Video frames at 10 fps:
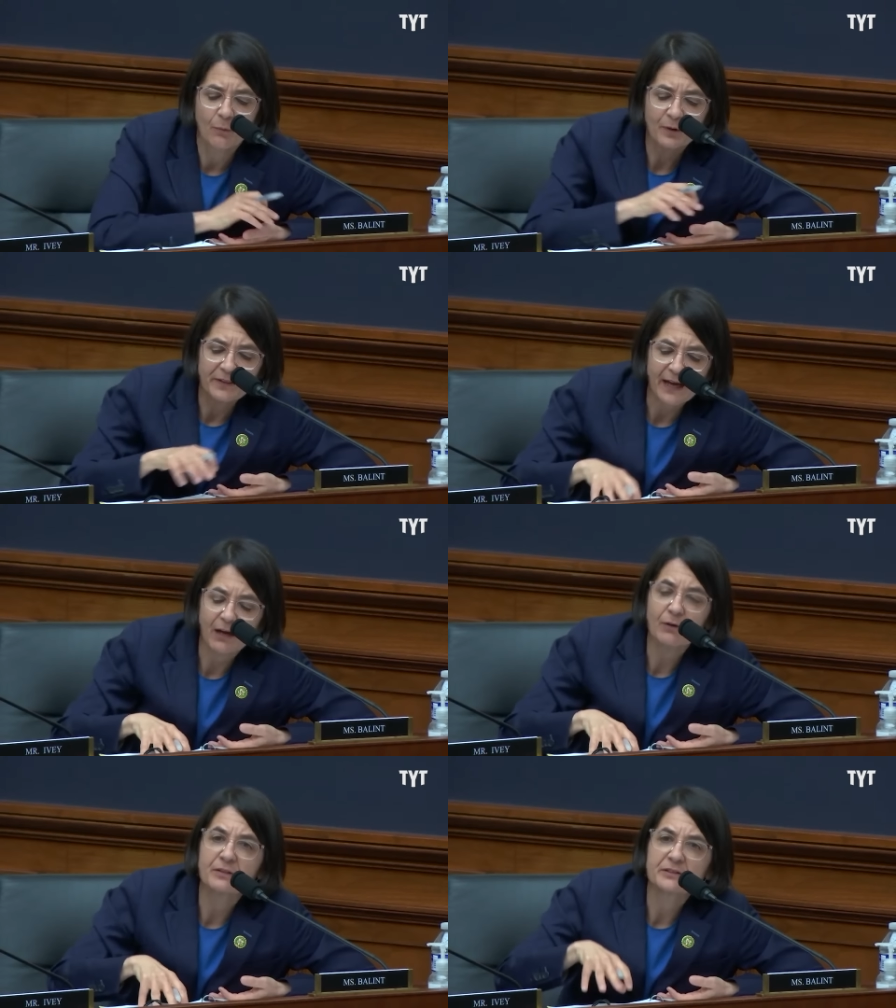
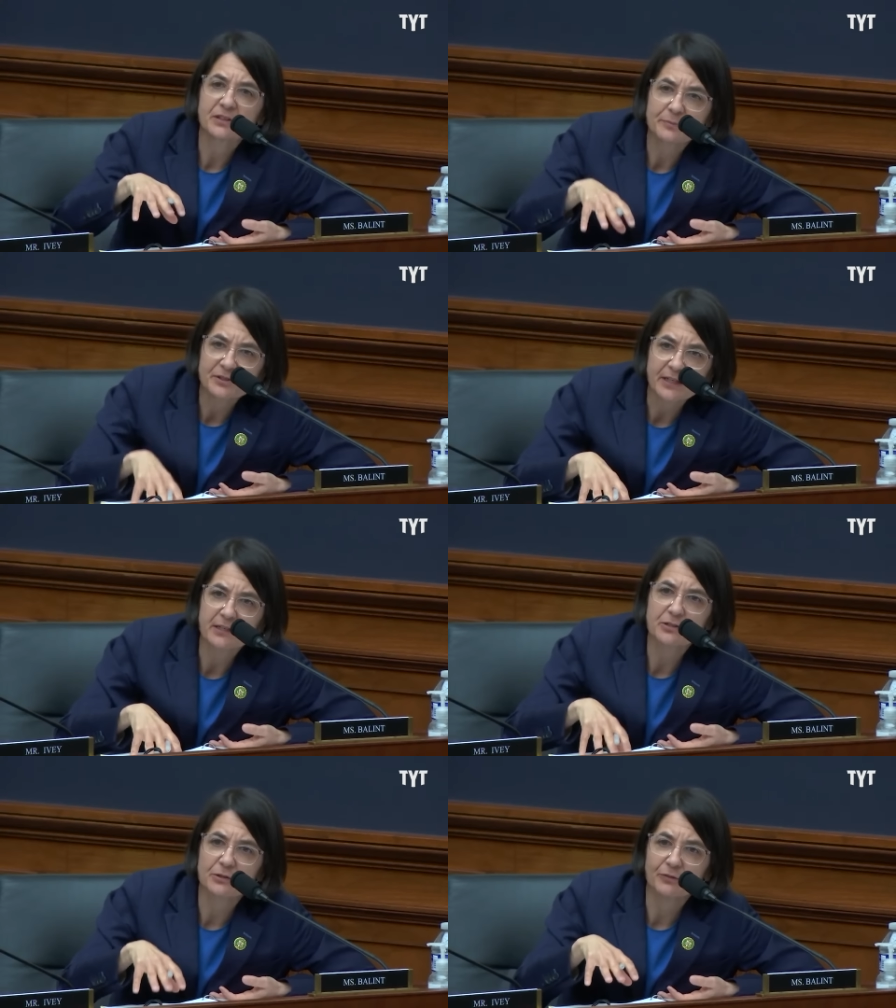without
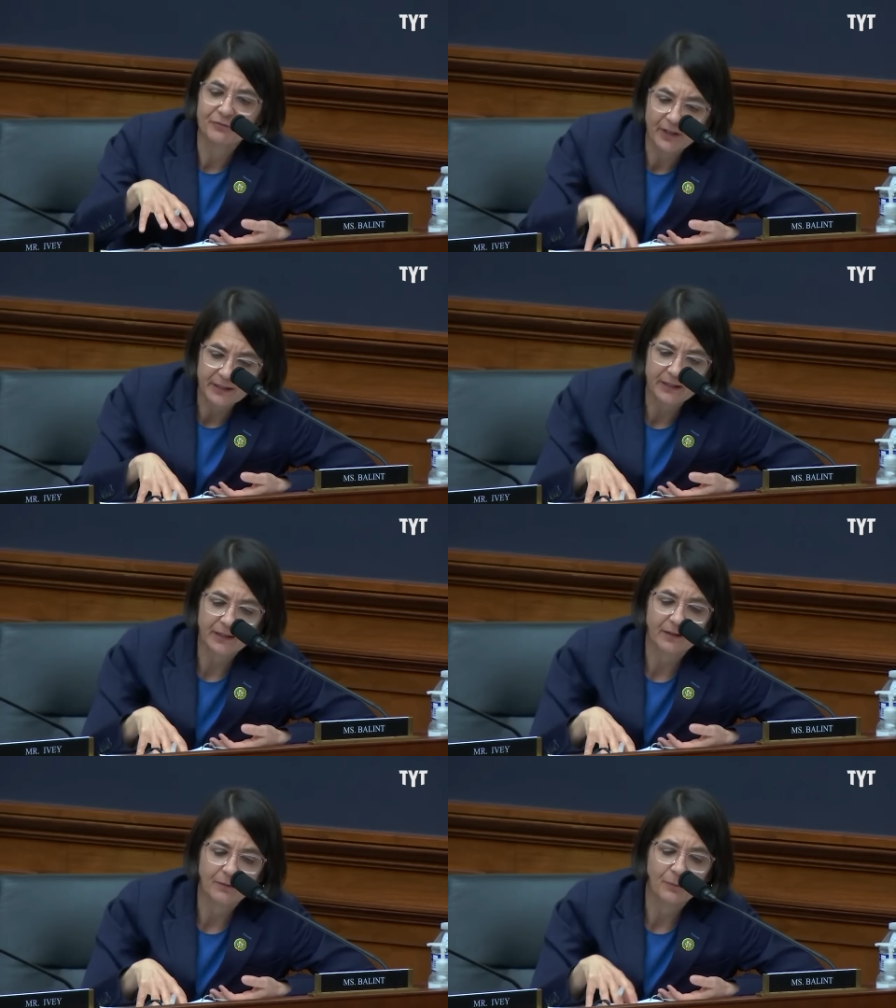substantial
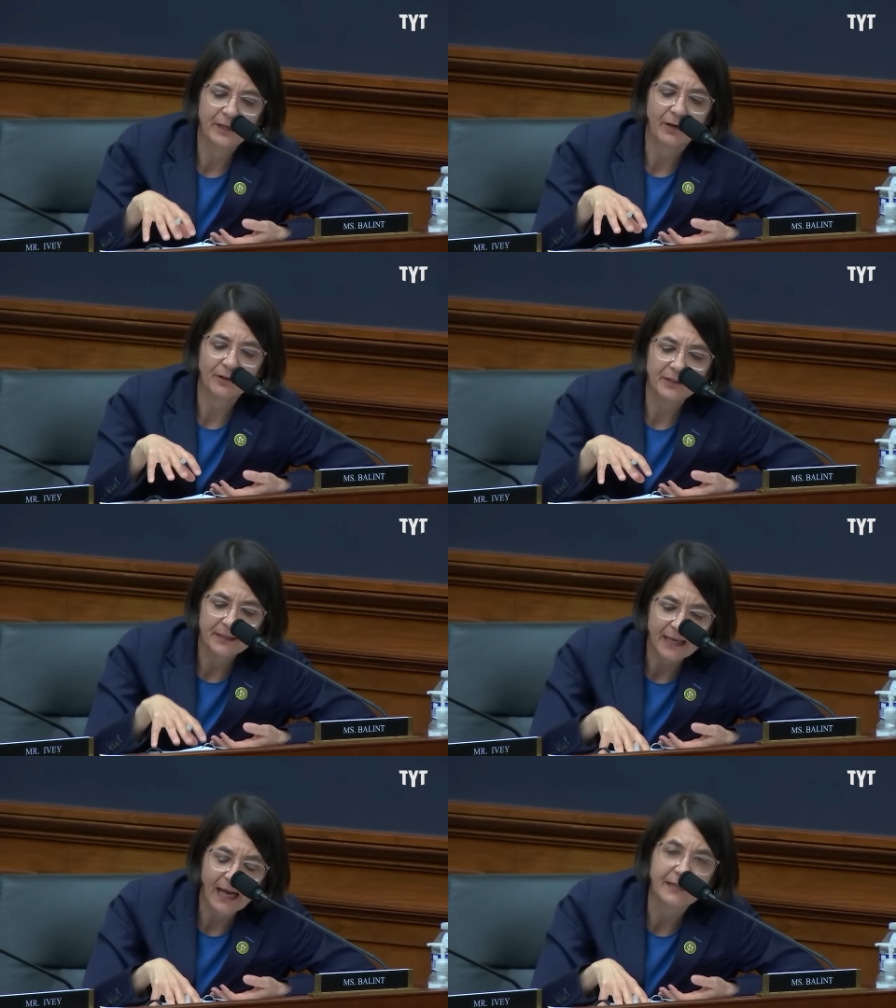funding, we are
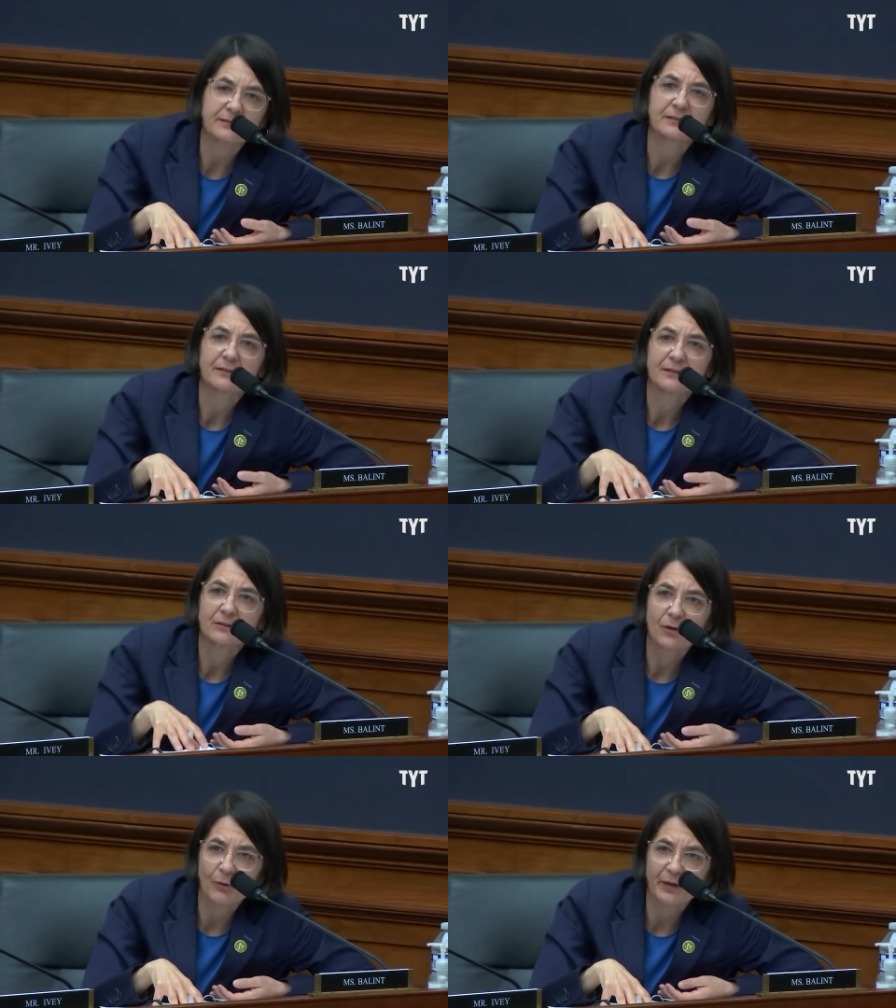not
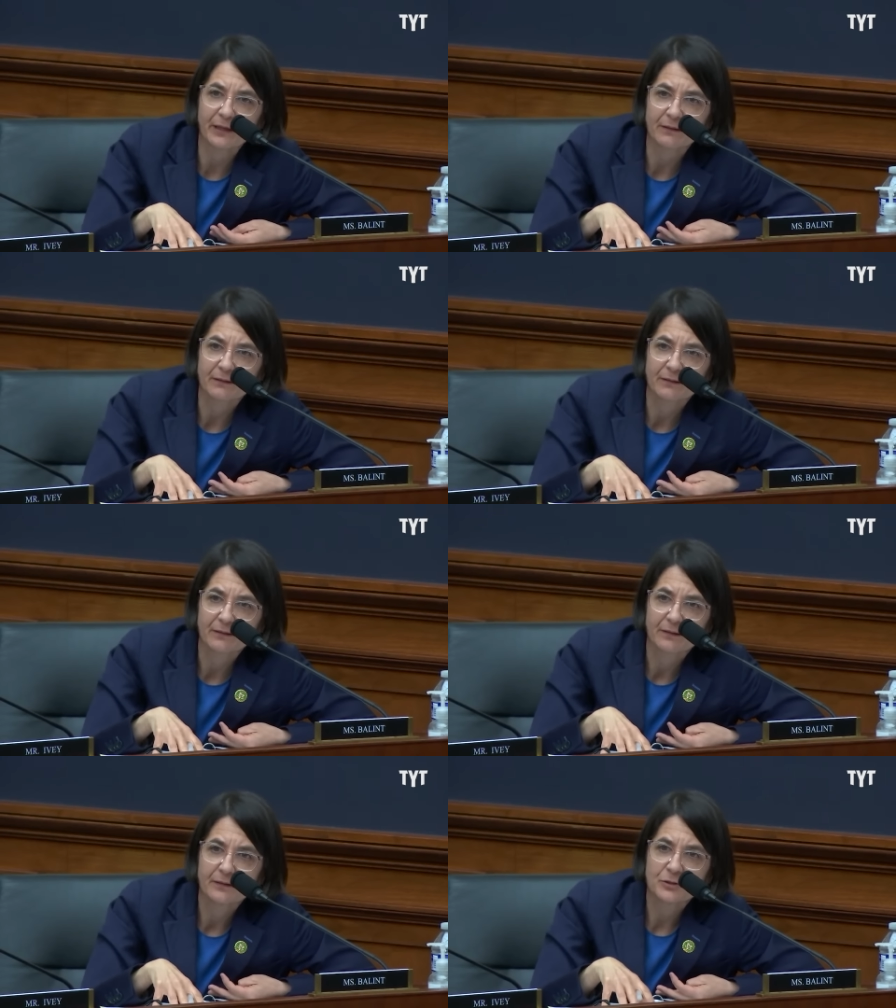going
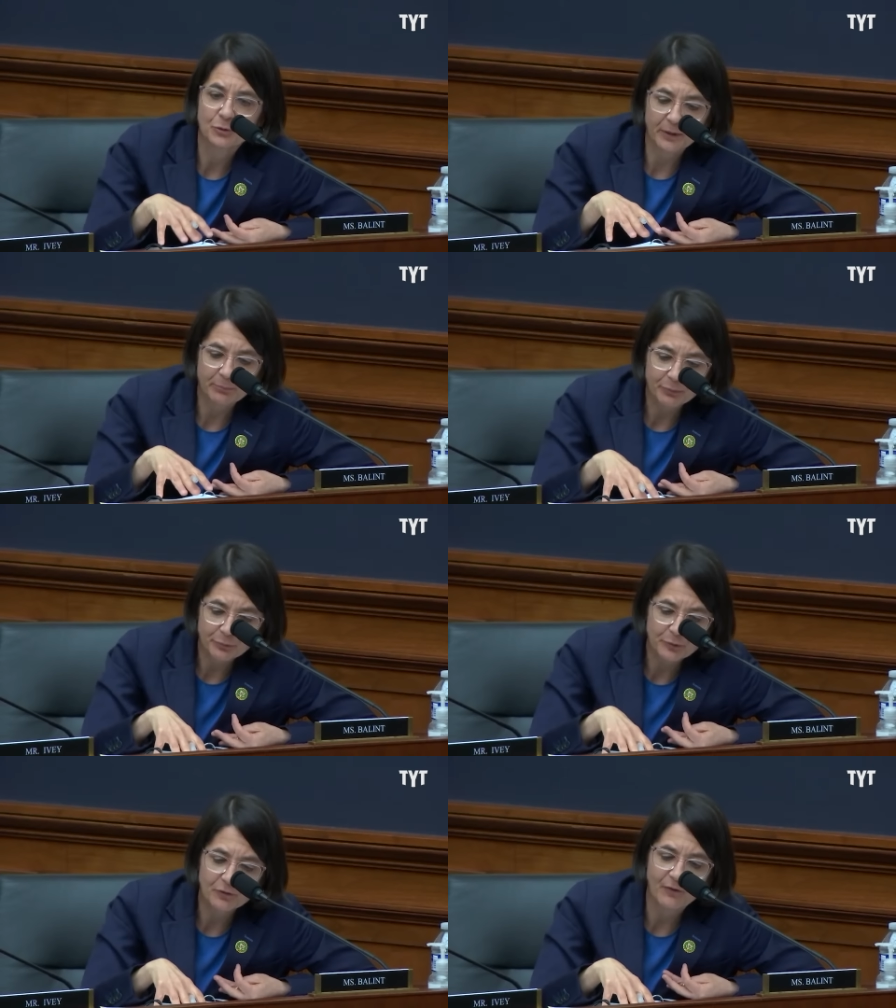to
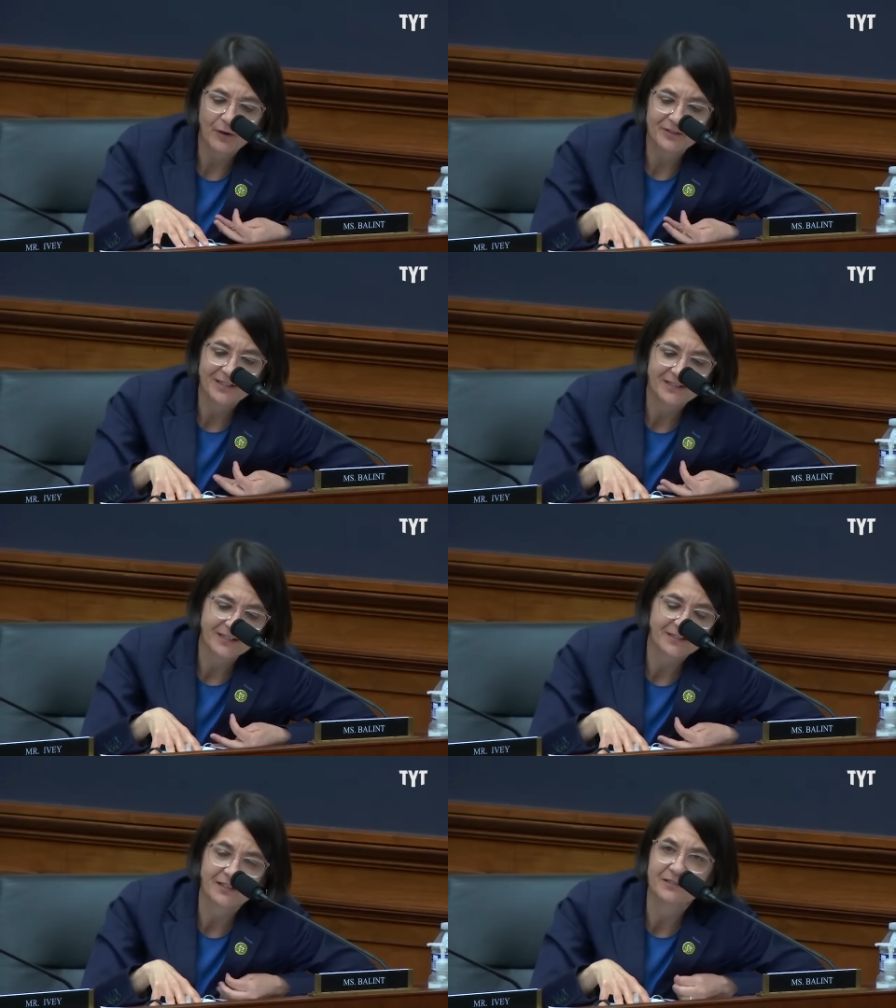improve our
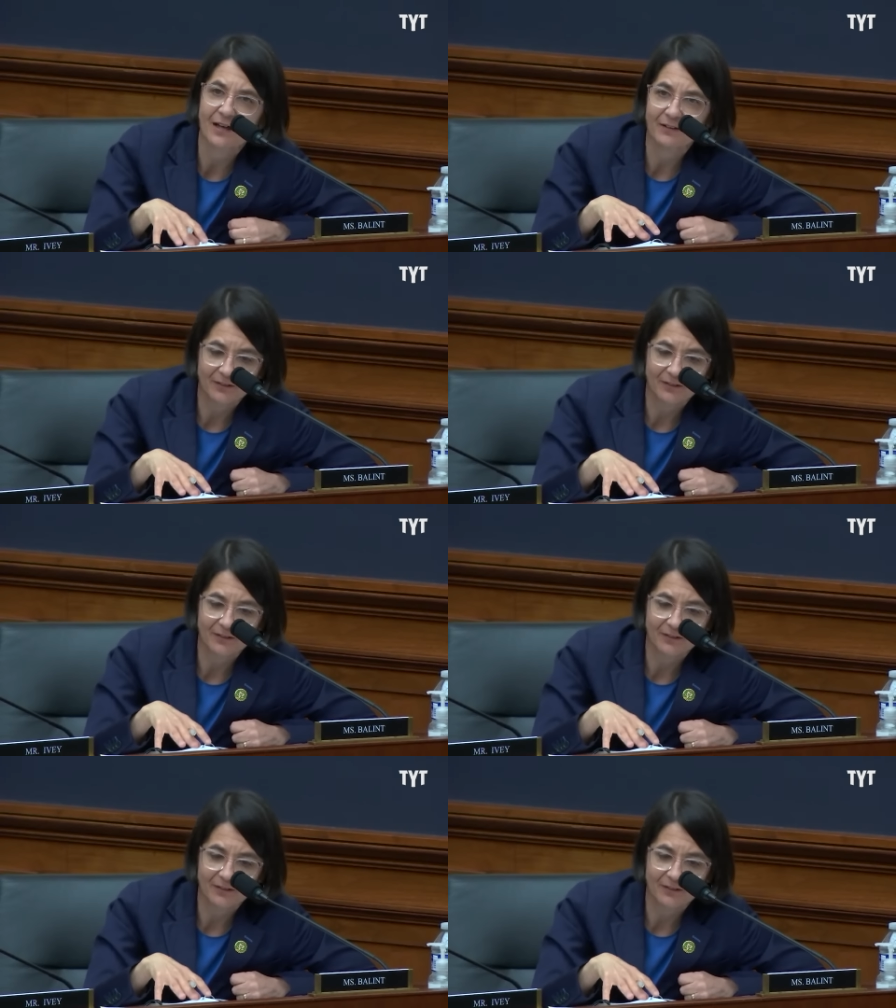statistics